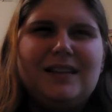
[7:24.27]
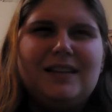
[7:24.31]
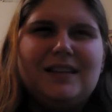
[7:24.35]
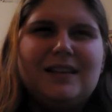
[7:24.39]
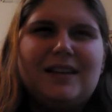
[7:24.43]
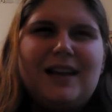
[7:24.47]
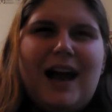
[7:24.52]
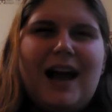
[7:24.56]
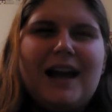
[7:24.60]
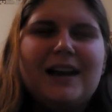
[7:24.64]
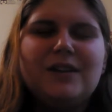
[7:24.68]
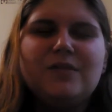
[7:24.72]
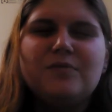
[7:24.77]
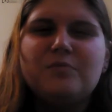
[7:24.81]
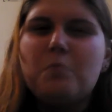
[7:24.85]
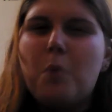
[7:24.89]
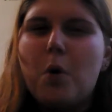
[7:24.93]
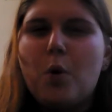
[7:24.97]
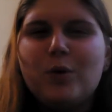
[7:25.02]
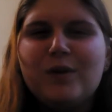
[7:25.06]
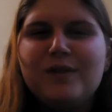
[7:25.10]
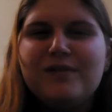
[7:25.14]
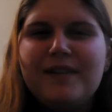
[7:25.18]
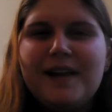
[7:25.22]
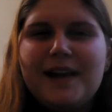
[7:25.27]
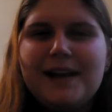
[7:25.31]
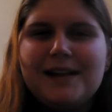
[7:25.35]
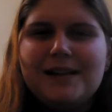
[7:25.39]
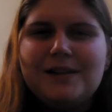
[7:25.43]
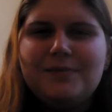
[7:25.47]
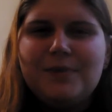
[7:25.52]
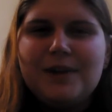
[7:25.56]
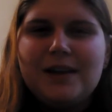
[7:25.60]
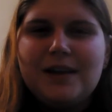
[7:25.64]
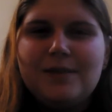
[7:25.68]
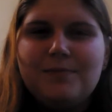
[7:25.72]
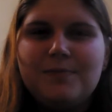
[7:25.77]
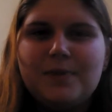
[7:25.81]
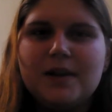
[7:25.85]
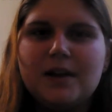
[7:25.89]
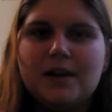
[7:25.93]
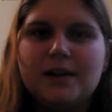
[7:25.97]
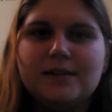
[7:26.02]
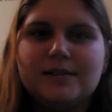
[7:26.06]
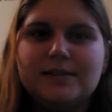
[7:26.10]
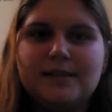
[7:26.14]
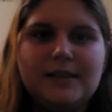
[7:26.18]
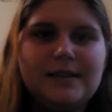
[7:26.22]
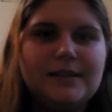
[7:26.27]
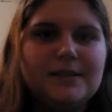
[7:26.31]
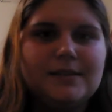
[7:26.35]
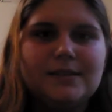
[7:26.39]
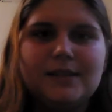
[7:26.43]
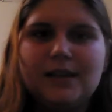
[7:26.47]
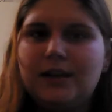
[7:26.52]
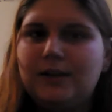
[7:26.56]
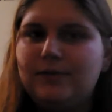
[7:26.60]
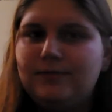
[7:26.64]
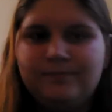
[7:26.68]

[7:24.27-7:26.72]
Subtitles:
kind of motivated me, because he's